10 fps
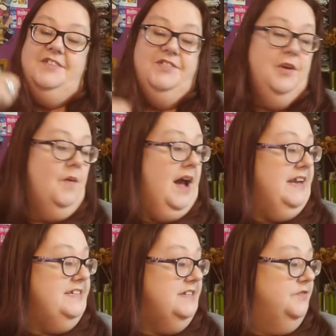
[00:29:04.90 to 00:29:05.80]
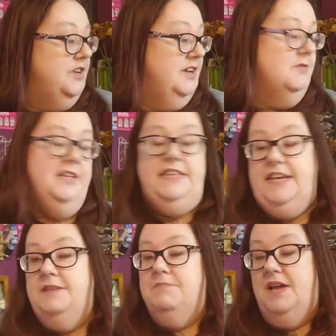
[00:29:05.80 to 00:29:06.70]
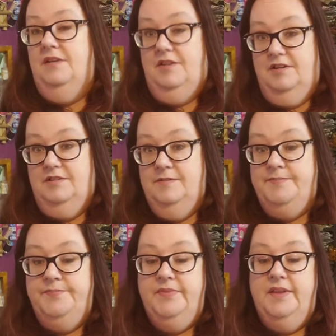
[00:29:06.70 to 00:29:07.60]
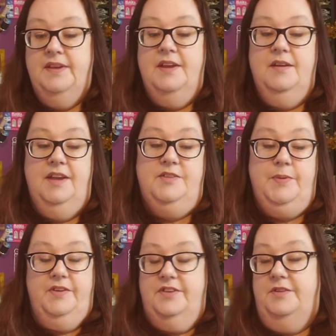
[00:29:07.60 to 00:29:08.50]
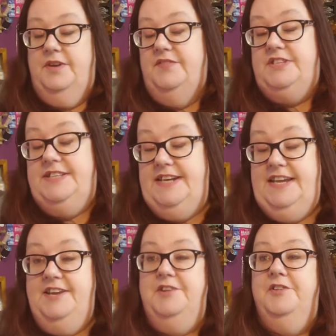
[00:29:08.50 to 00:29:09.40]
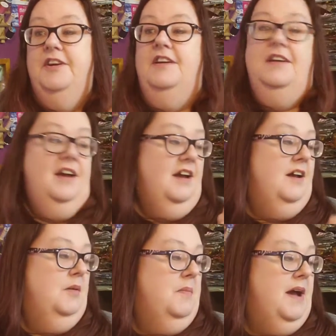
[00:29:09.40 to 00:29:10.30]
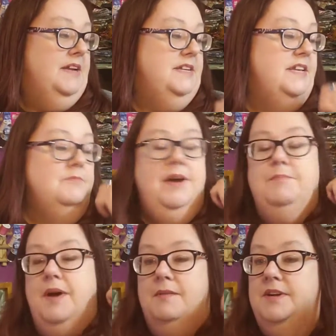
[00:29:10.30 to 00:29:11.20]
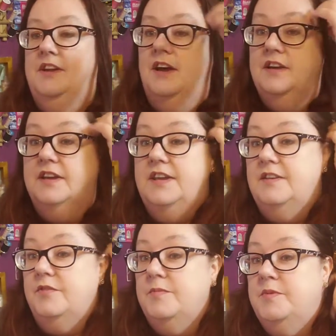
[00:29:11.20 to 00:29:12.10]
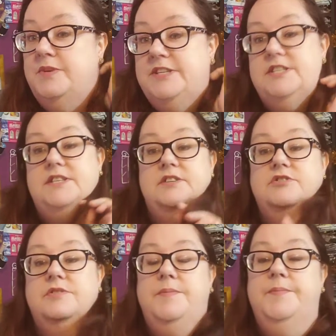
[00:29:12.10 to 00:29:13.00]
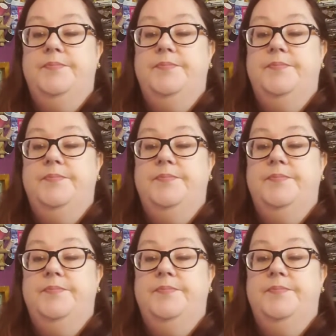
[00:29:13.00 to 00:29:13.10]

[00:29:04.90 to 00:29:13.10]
So I did forget one thing in my haul. It's because I don't have it sitting here. I did get my Baba Yaga kit from the Witchy Stitcher.